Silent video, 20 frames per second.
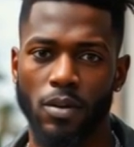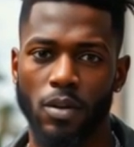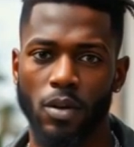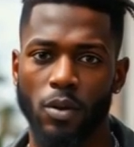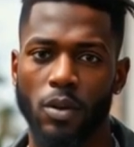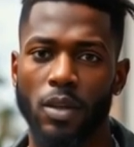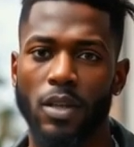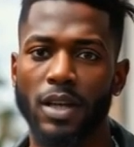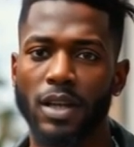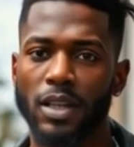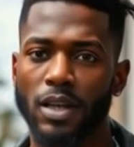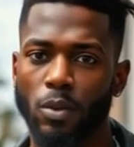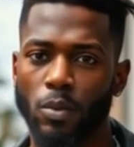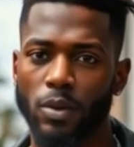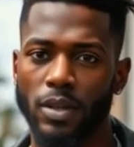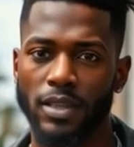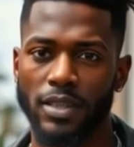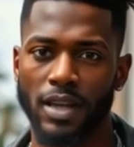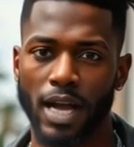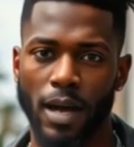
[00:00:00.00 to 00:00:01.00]
You can get it
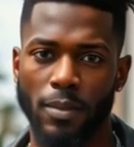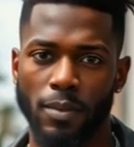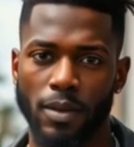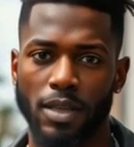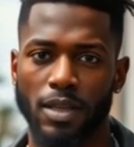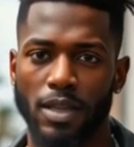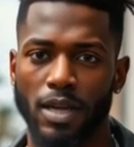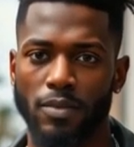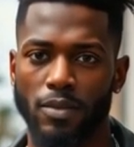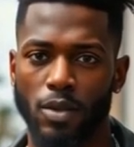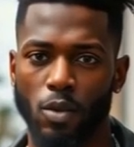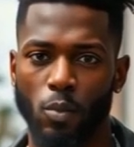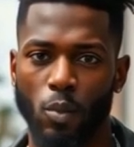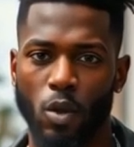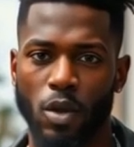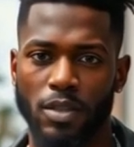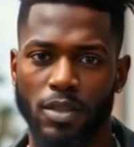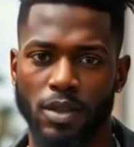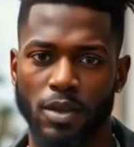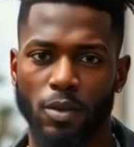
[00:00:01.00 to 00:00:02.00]
with an optic if you
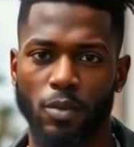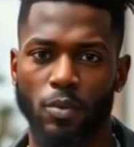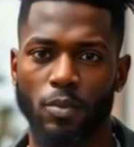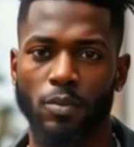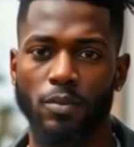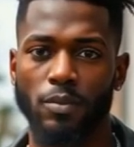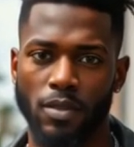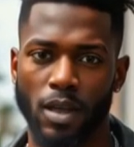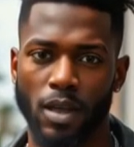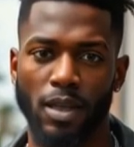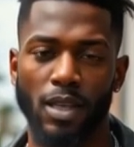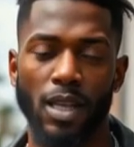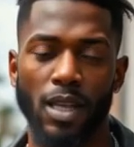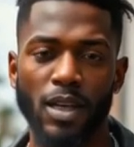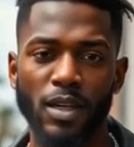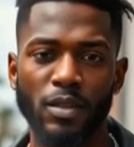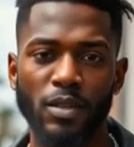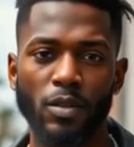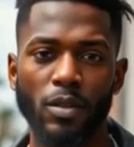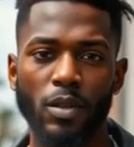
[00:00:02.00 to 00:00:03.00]
want to.
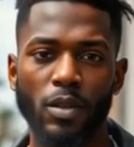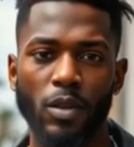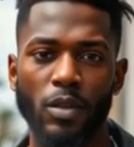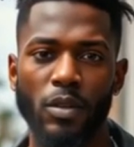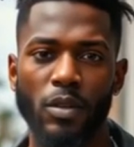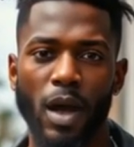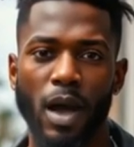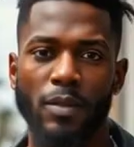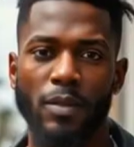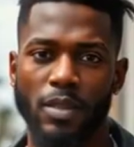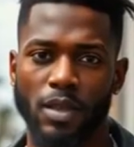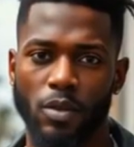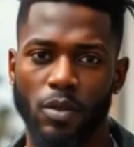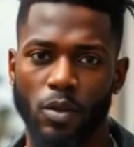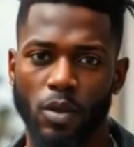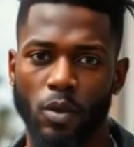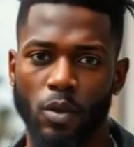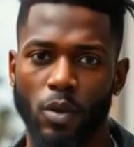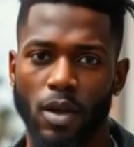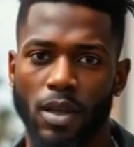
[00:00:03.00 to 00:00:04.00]
Again, optics
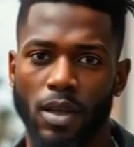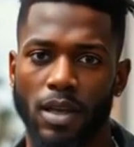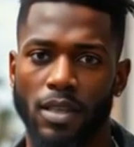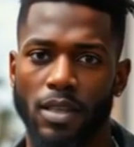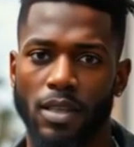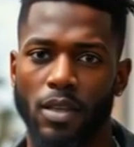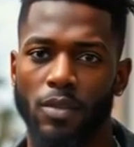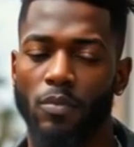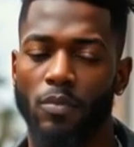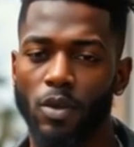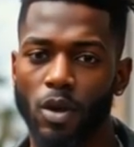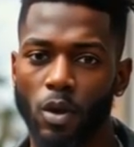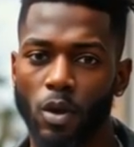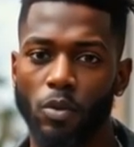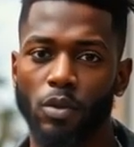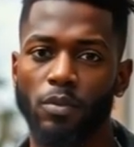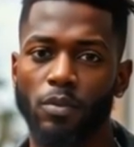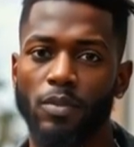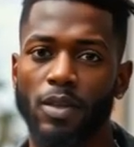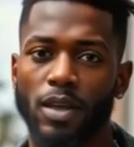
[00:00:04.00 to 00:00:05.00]
are a great idea for
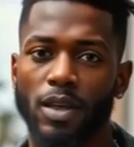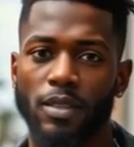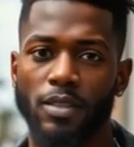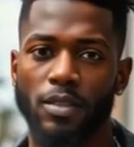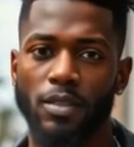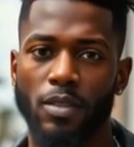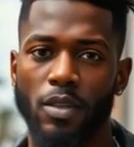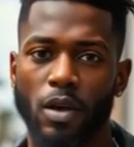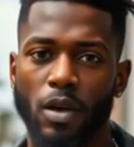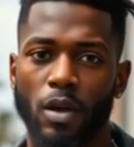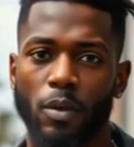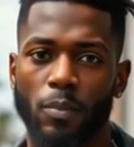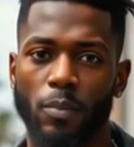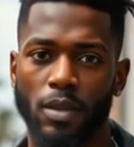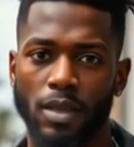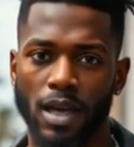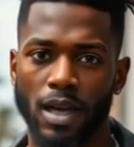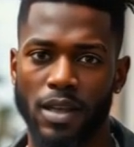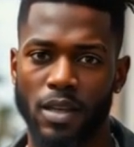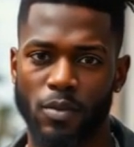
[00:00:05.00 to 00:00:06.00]
home defense, but
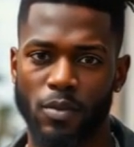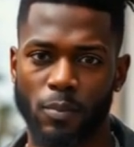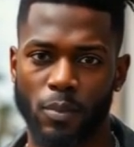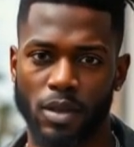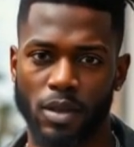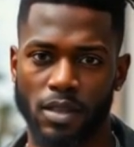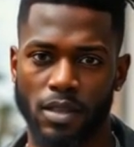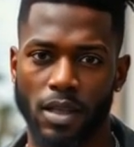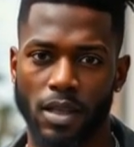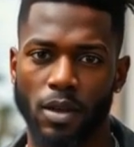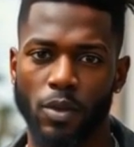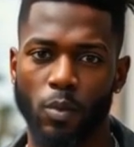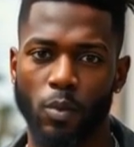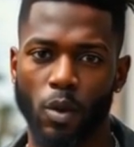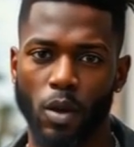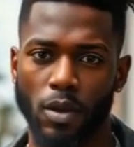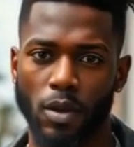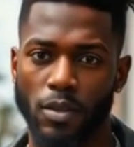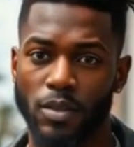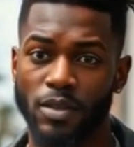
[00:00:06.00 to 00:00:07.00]
not everybody needs
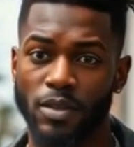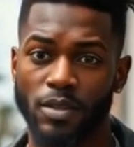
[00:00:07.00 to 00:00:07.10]
one.